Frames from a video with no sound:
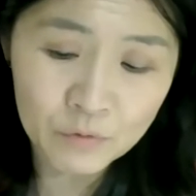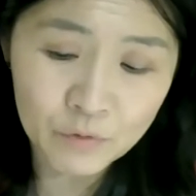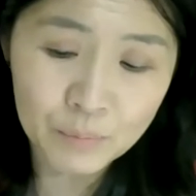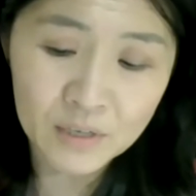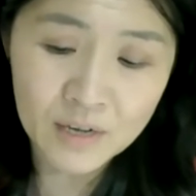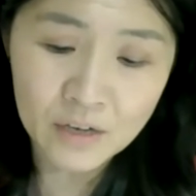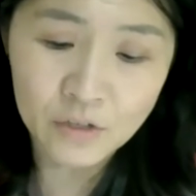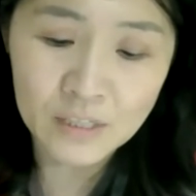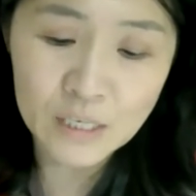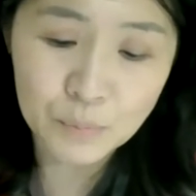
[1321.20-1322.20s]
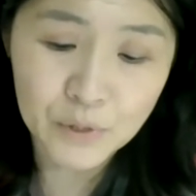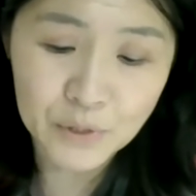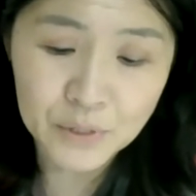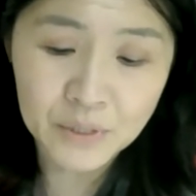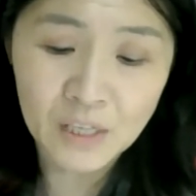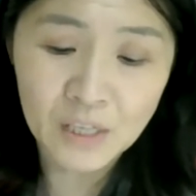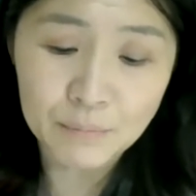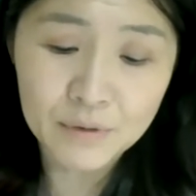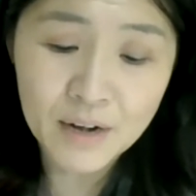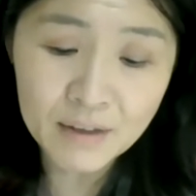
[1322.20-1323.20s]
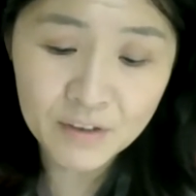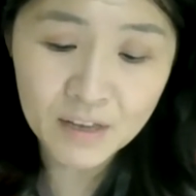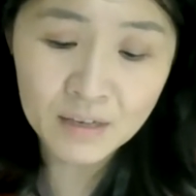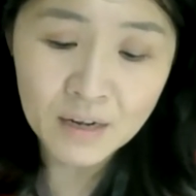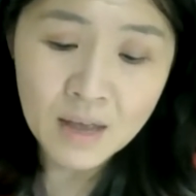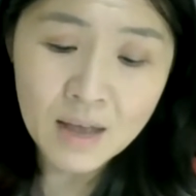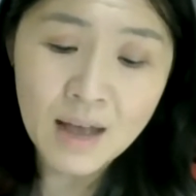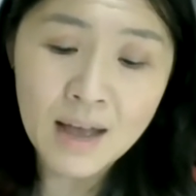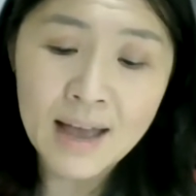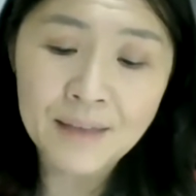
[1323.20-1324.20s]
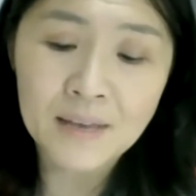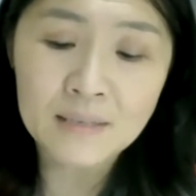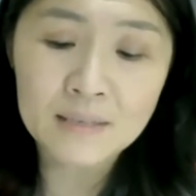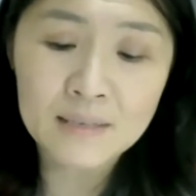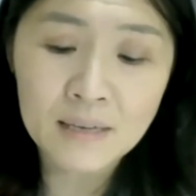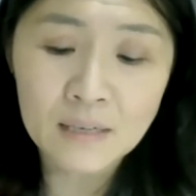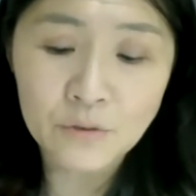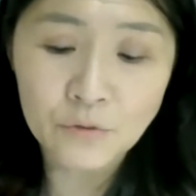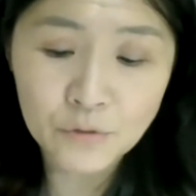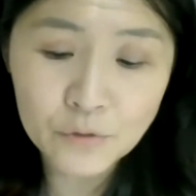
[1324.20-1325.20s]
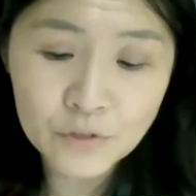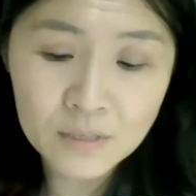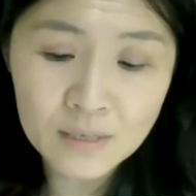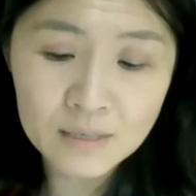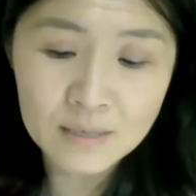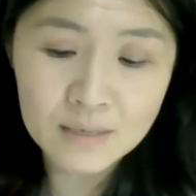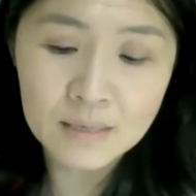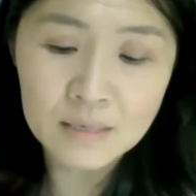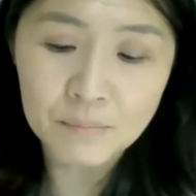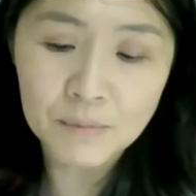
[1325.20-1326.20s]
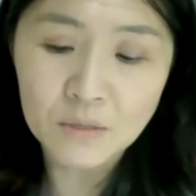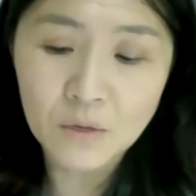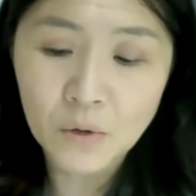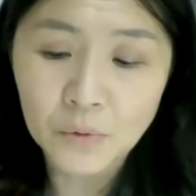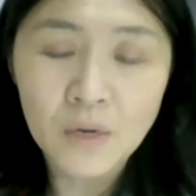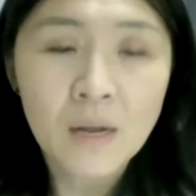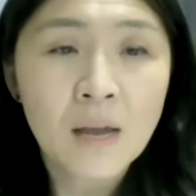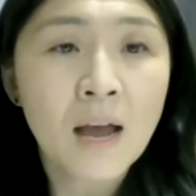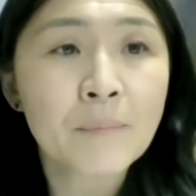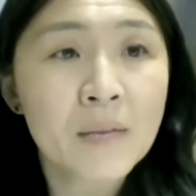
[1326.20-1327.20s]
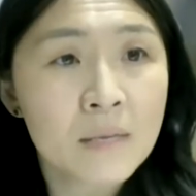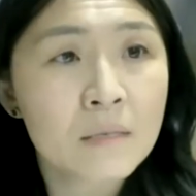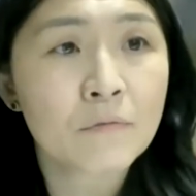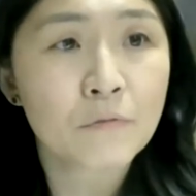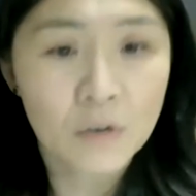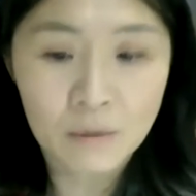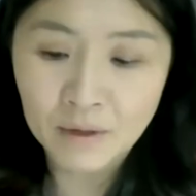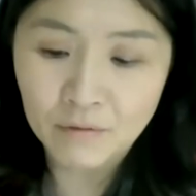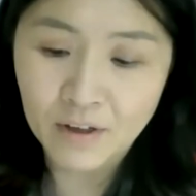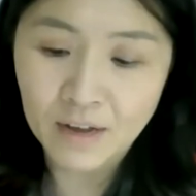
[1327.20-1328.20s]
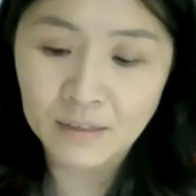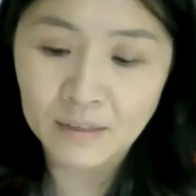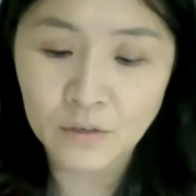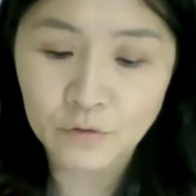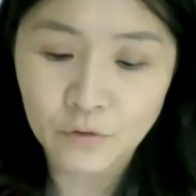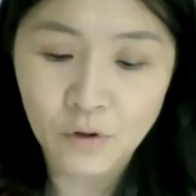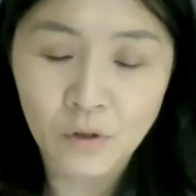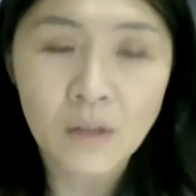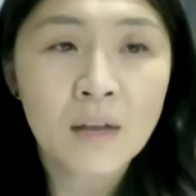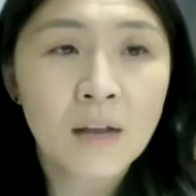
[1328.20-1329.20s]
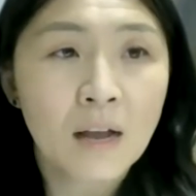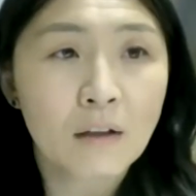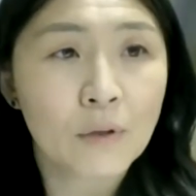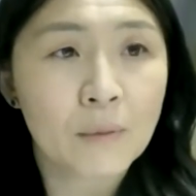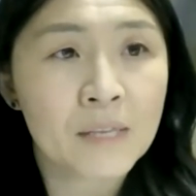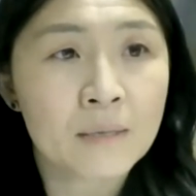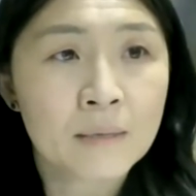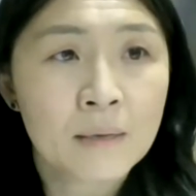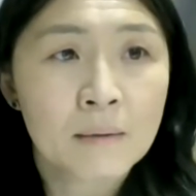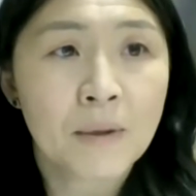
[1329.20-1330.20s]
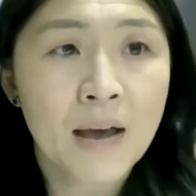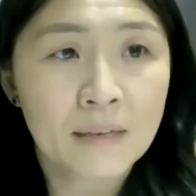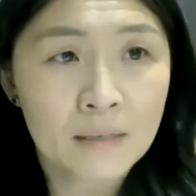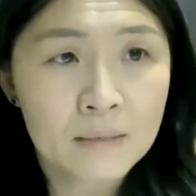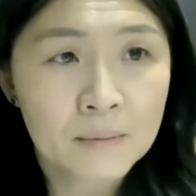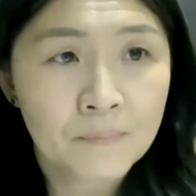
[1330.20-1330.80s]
reproduction is personal and private, and that state intrusion into this intimate zone is a form of violent control of women's bodies.